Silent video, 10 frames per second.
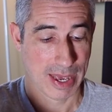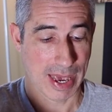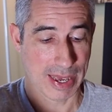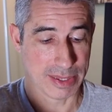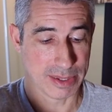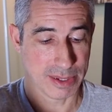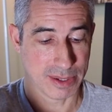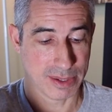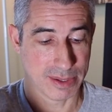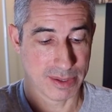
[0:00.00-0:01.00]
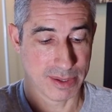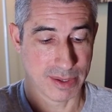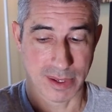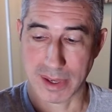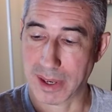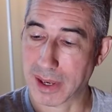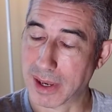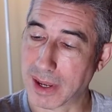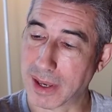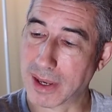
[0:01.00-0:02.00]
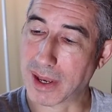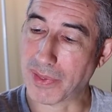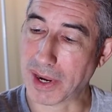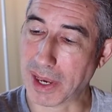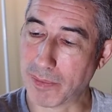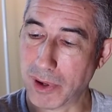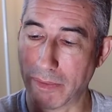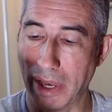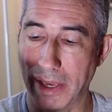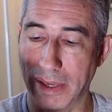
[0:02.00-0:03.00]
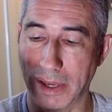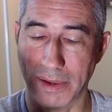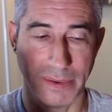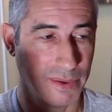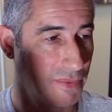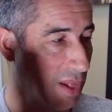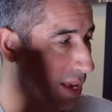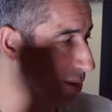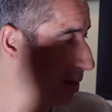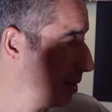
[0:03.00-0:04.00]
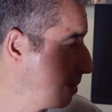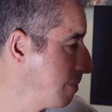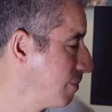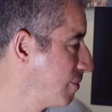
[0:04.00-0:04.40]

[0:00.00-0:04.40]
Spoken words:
And then I put my flash in,